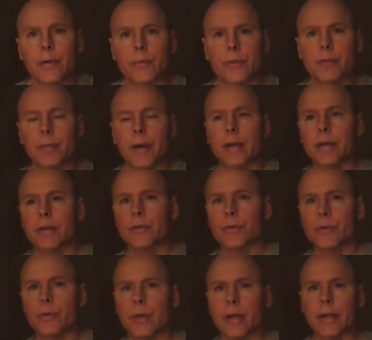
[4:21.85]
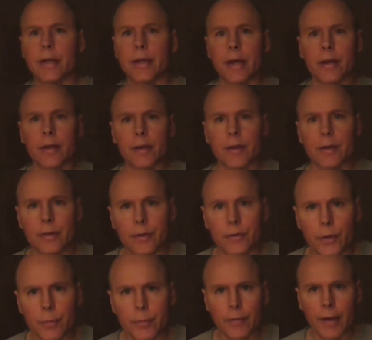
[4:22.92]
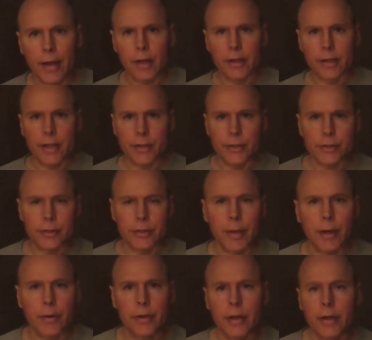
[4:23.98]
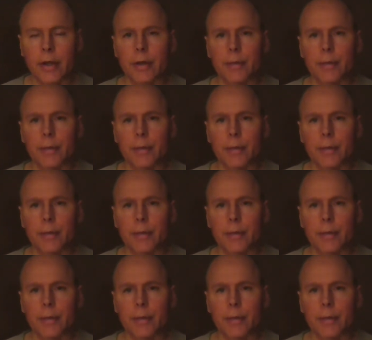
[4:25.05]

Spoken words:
responding to any in terms of allegations about